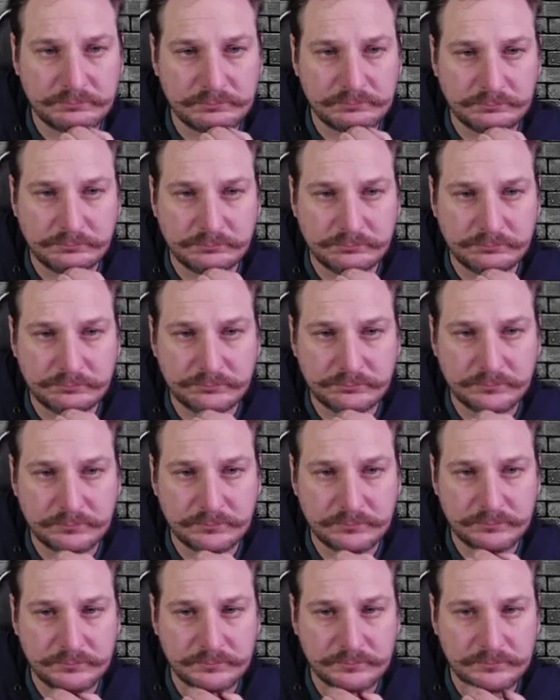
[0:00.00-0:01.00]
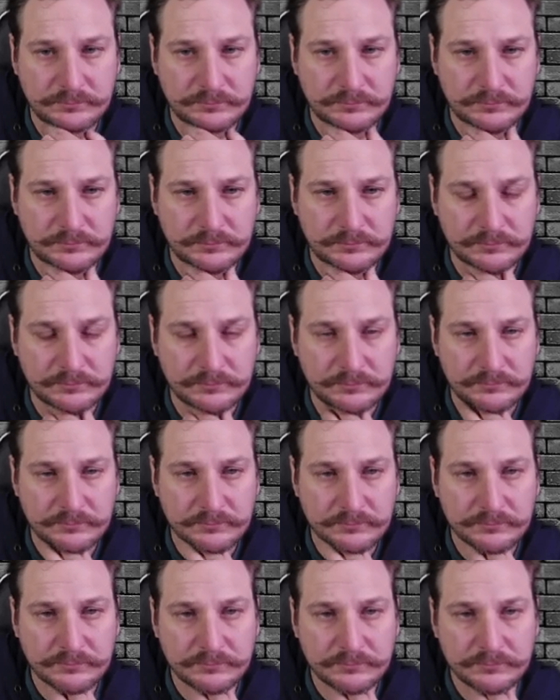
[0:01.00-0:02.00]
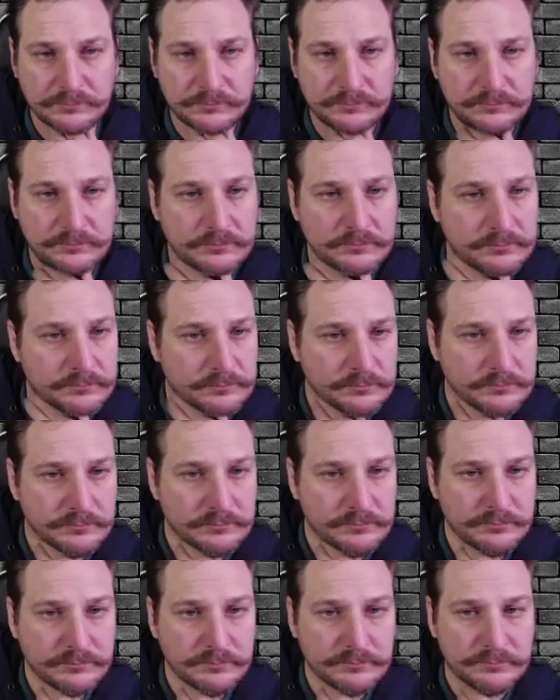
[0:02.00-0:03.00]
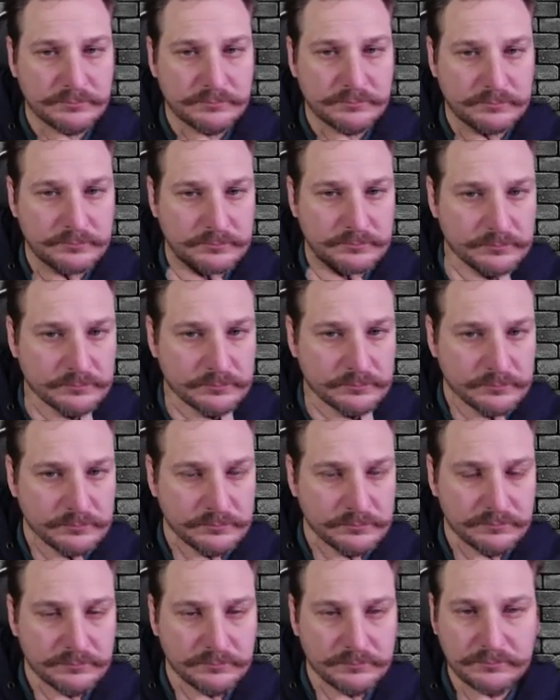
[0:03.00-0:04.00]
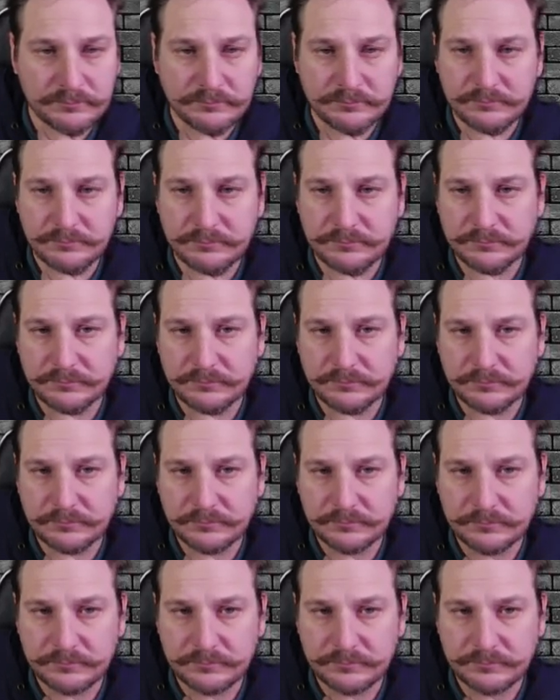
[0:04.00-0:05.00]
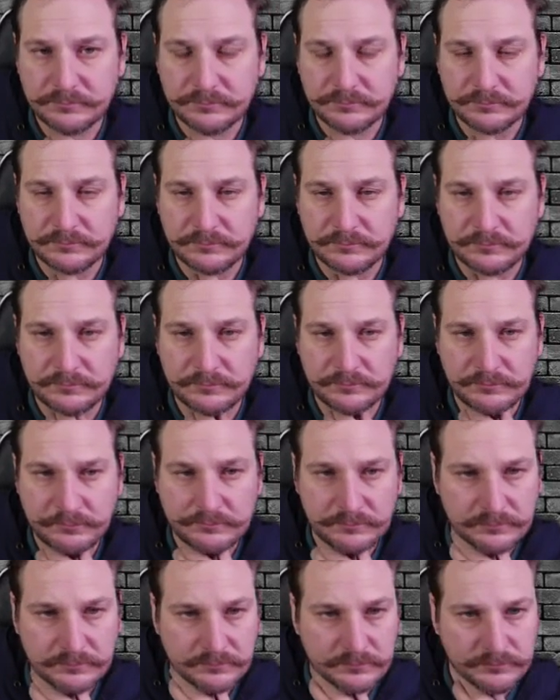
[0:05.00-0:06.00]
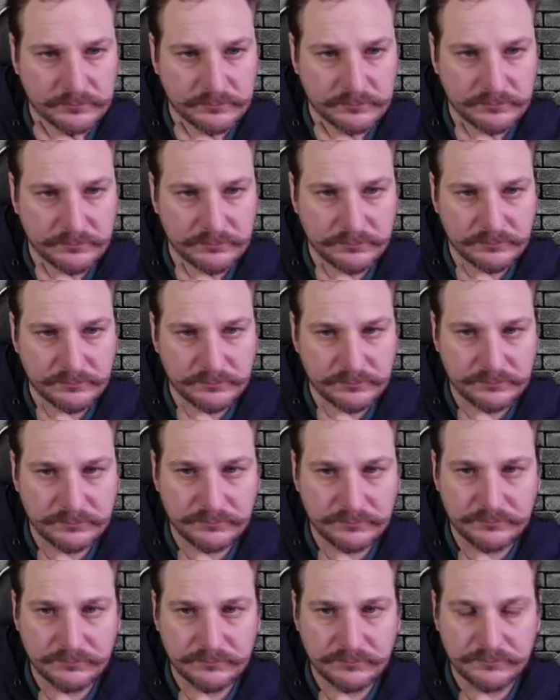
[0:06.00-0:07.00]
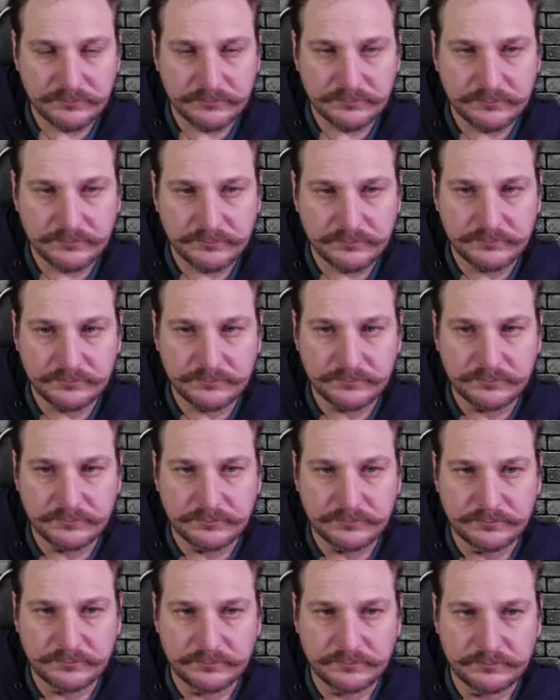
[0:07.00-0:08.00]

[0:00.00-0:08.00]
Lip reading: [no speech]